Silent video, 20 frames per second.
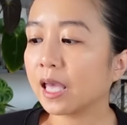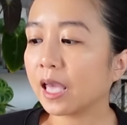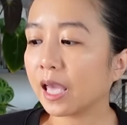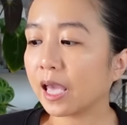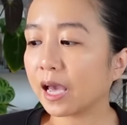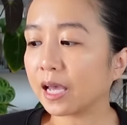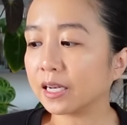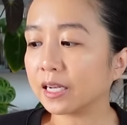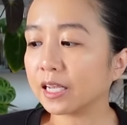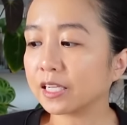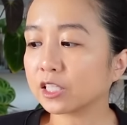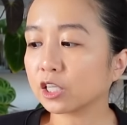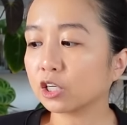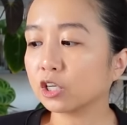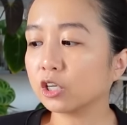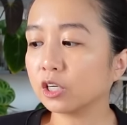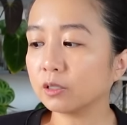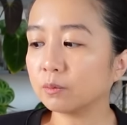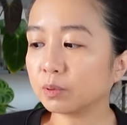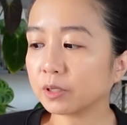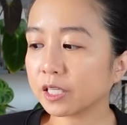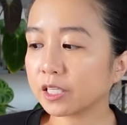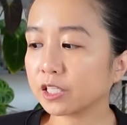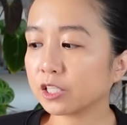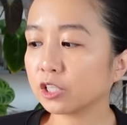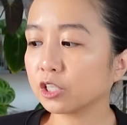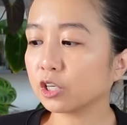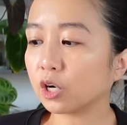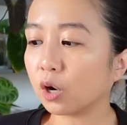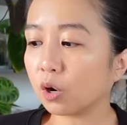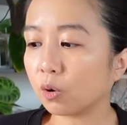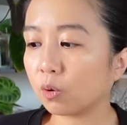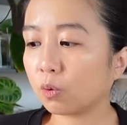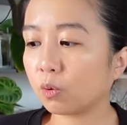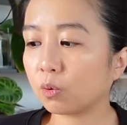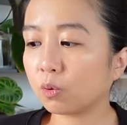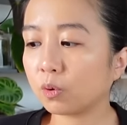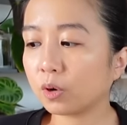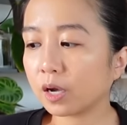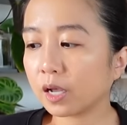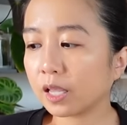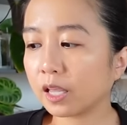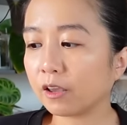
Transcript: and it's a good place to go